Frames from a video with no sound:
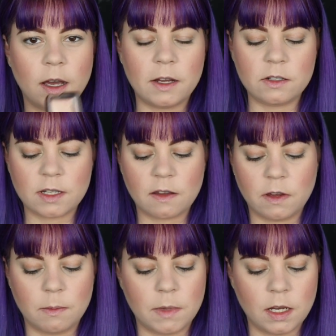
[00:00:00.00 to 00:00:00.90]
I just
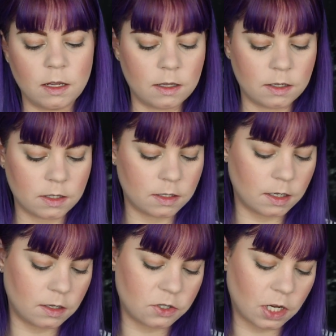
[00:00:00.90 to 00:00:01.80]
have a mini. This
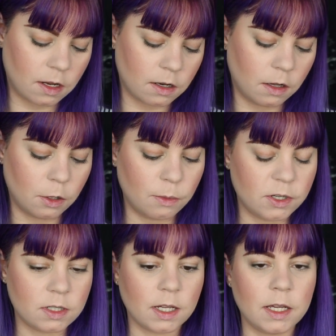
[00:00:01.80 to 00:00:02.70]
is in the shade
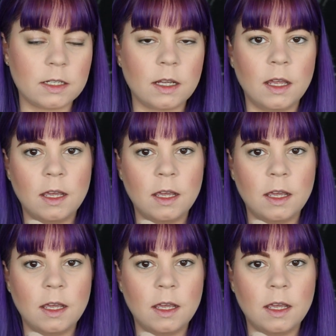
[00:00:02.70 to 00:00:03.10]
Luminous Light.